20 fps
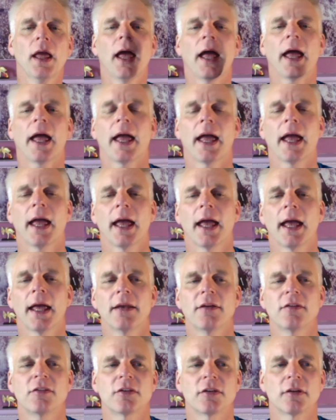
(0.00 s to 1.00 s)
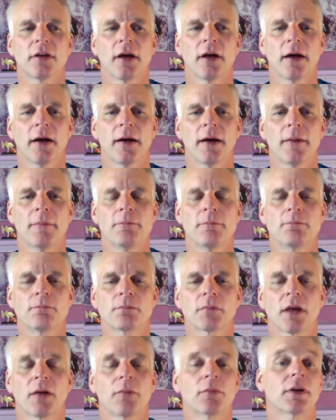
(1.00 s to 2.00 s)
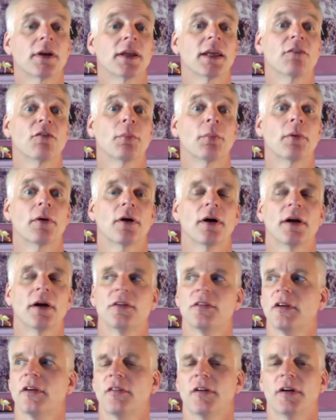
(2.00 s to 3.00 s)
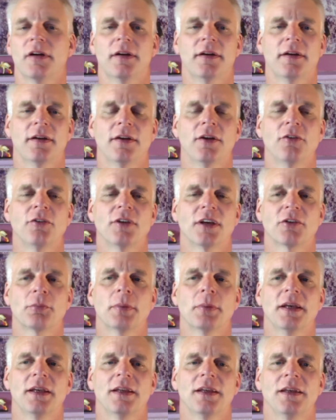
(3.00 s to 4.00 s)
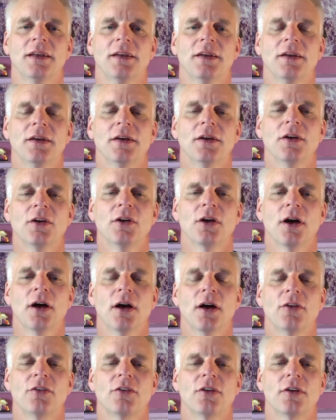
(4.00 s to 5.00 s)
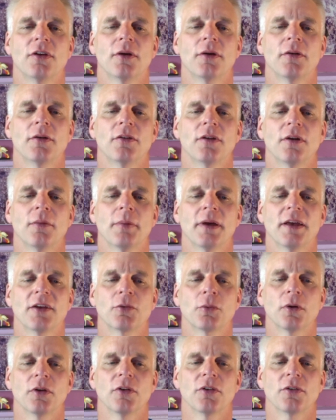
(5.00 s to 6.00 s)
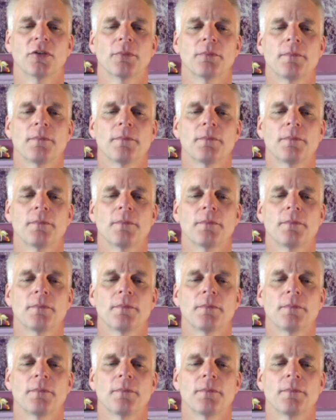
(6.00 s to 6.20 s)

And I'm going to give a prize of a NTX beanie to the best ones.